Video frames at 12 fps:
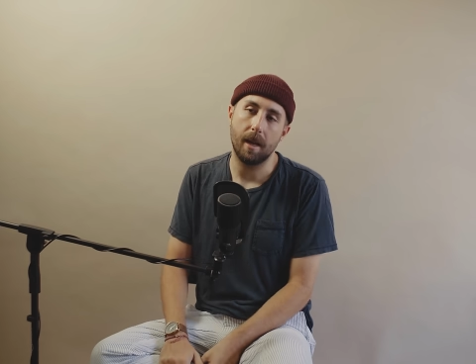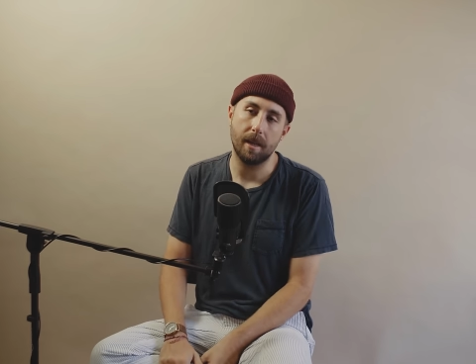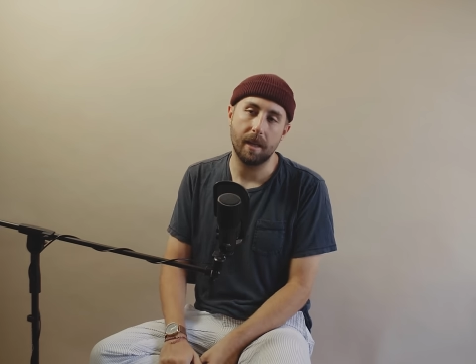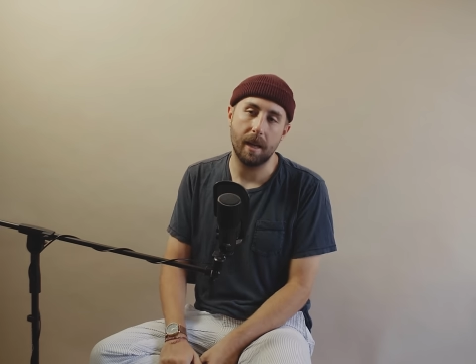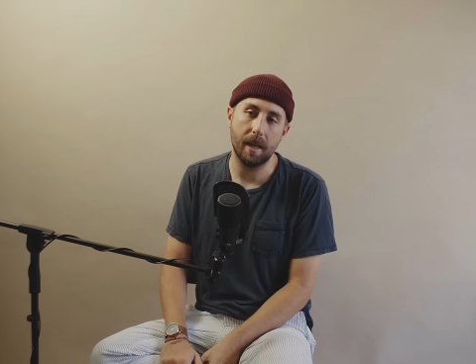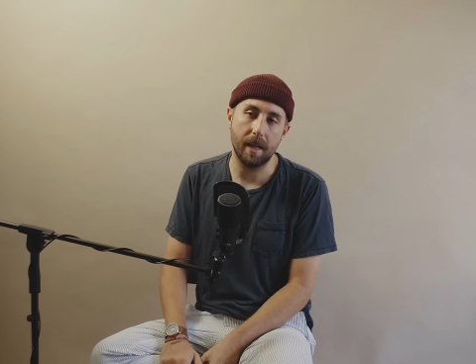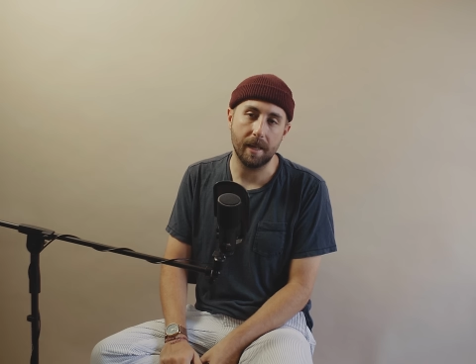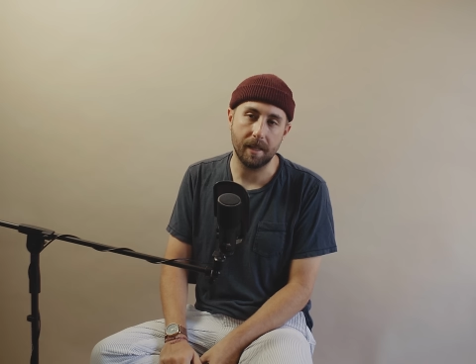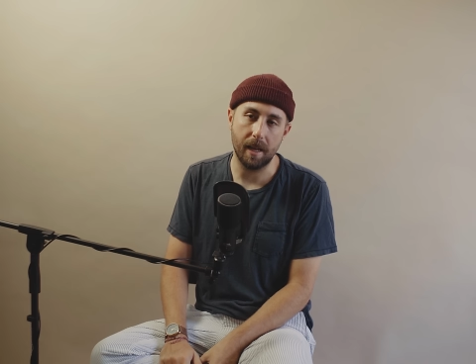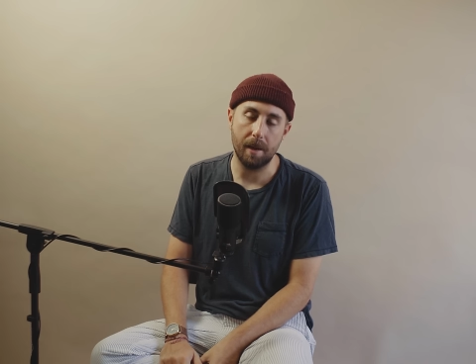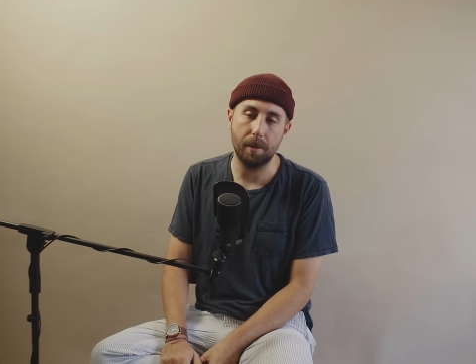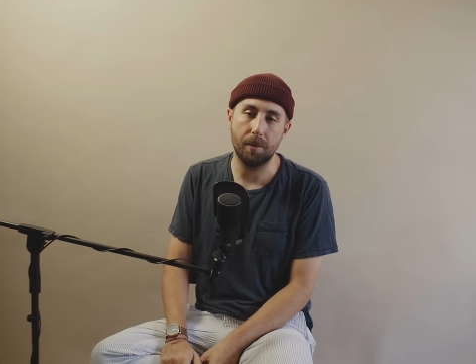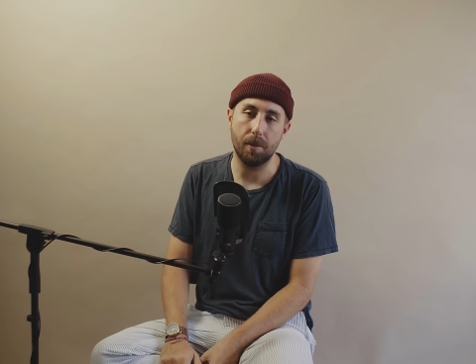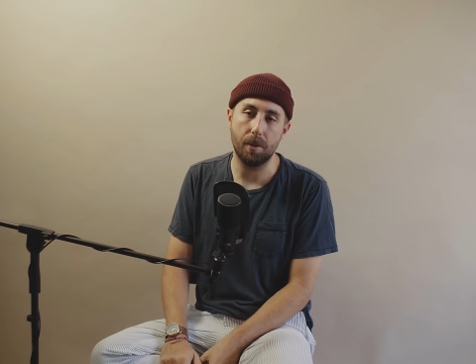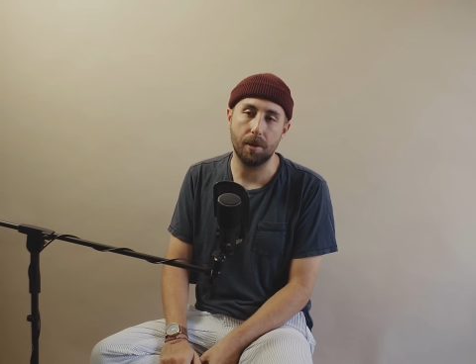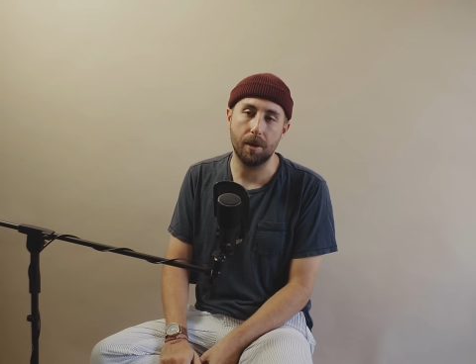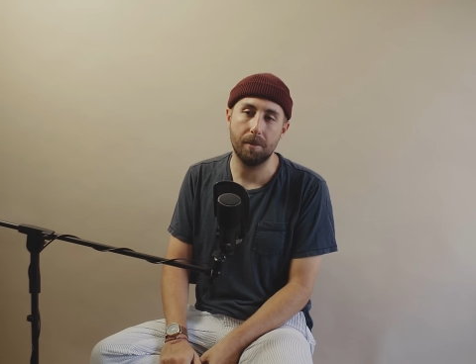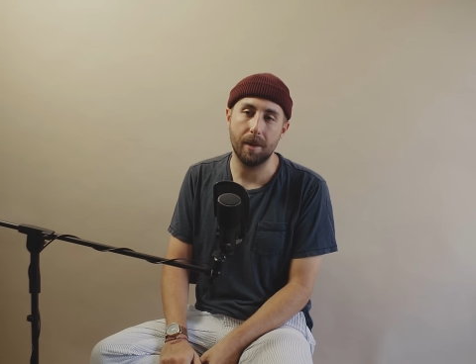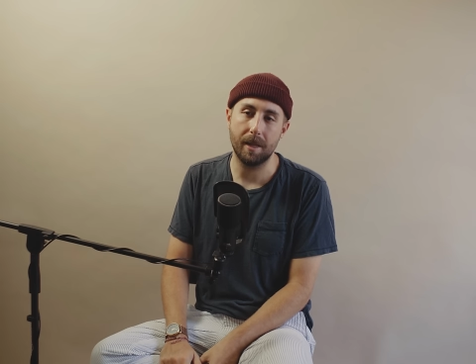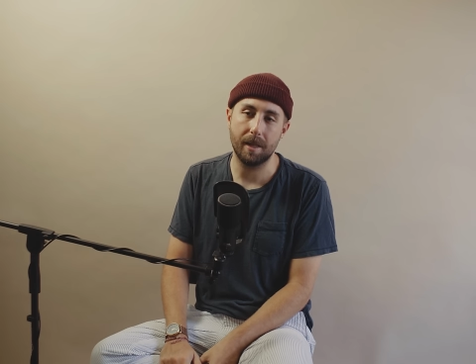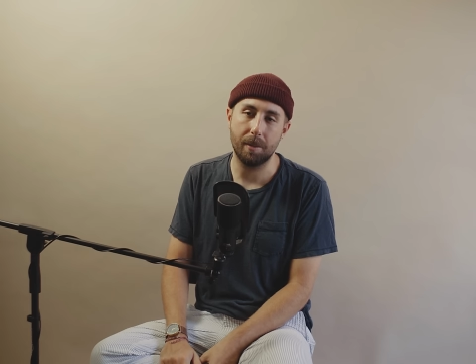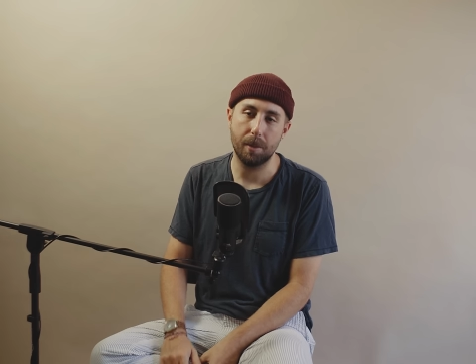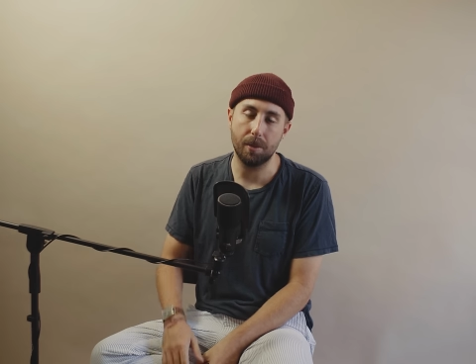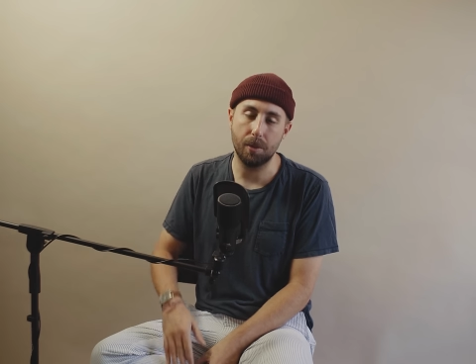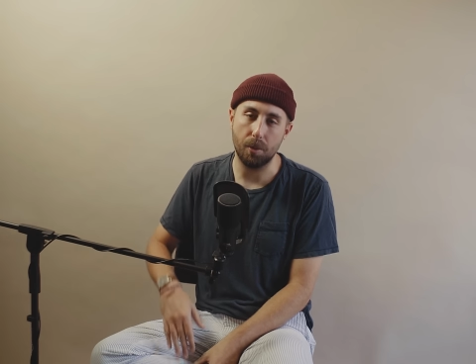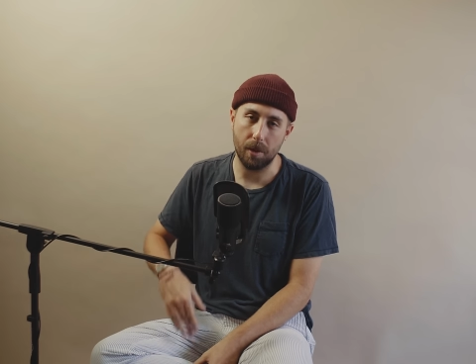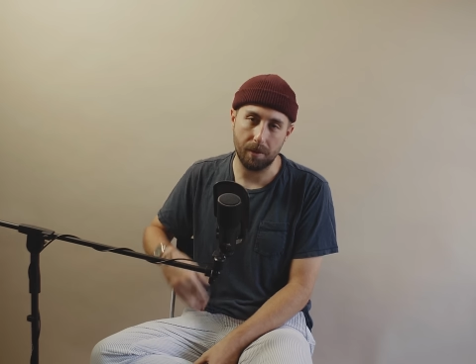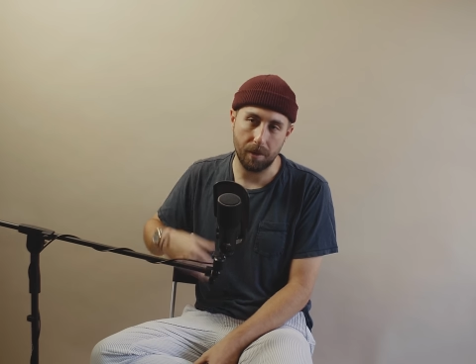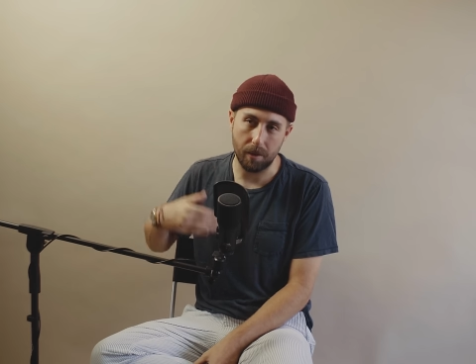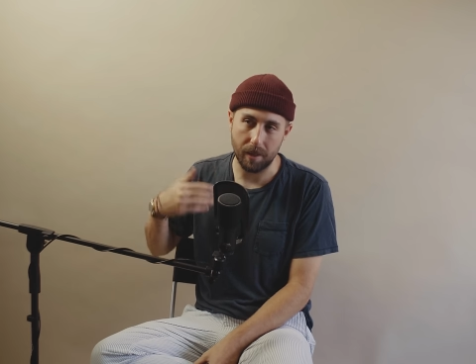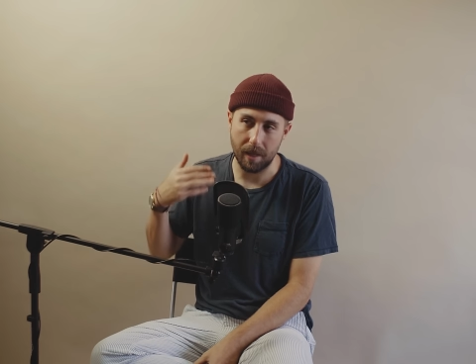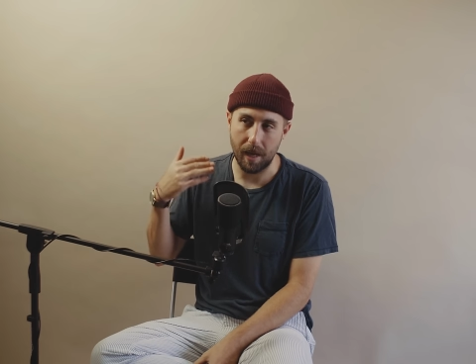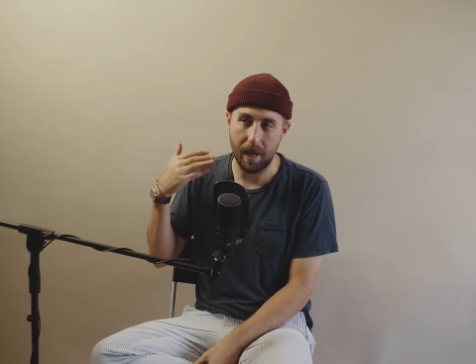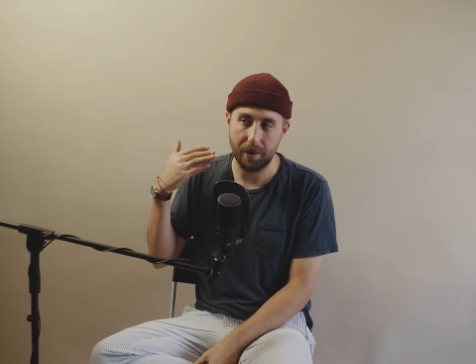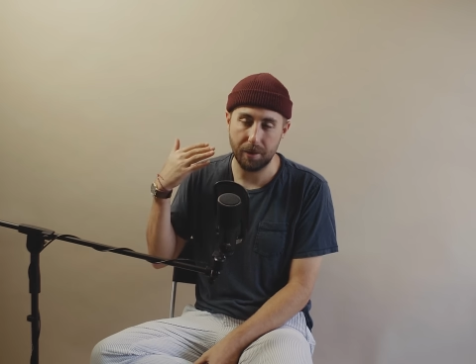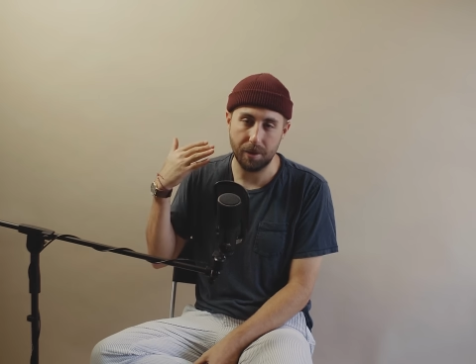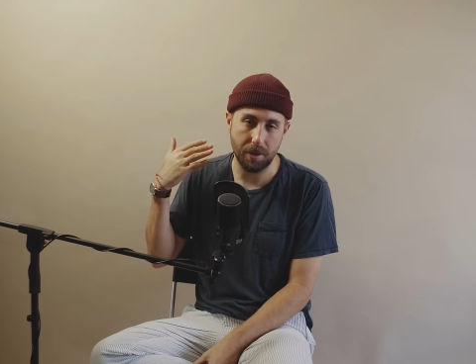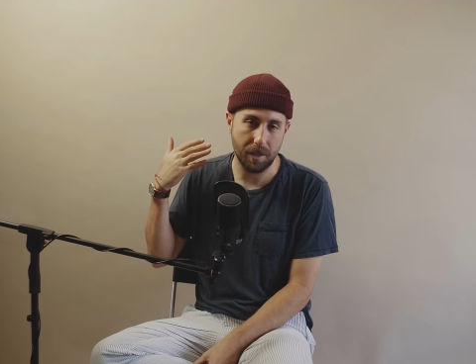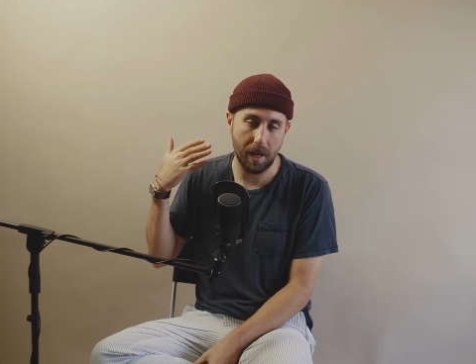As I kind of hinted at before, my typical workflow is to actually just